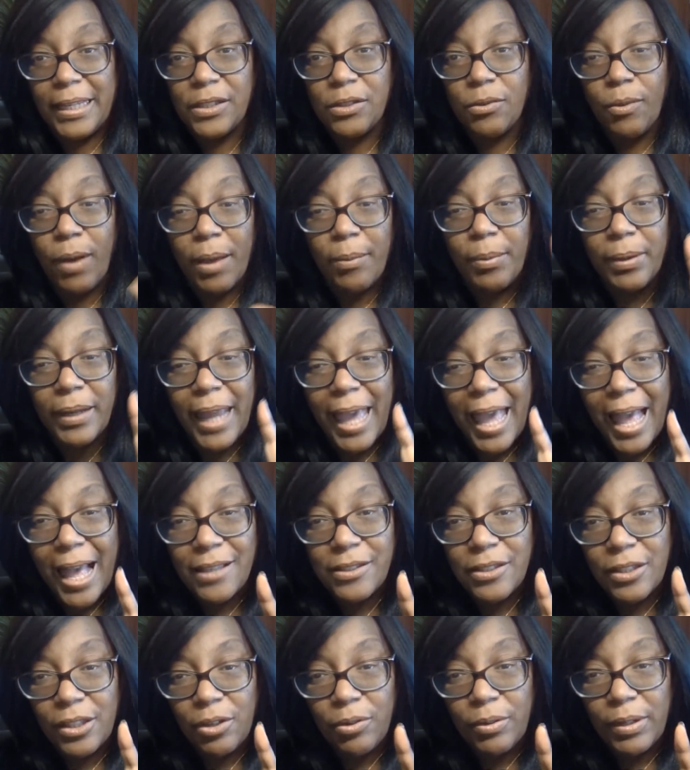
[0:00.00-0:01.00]
So I would
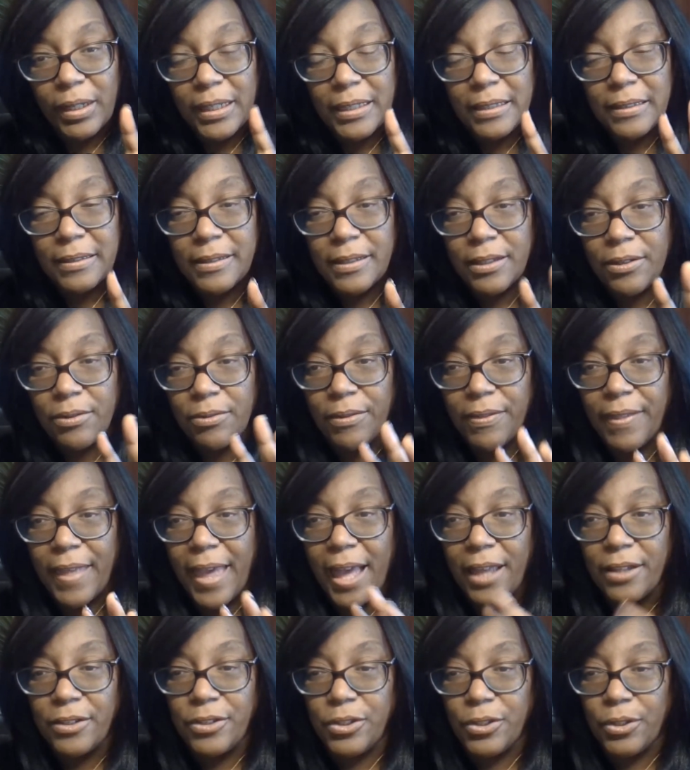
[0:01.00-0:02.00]
ask you to consider
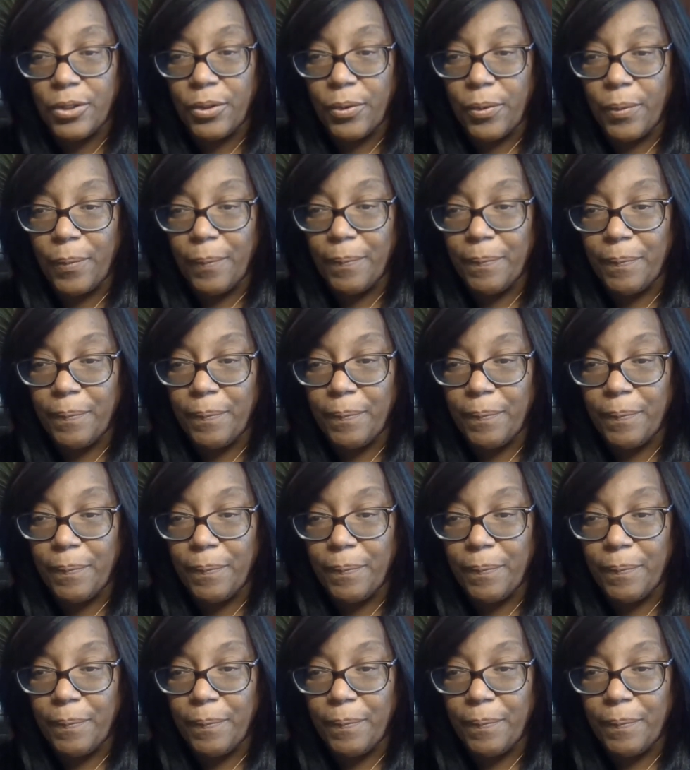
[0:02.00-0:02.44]
that too.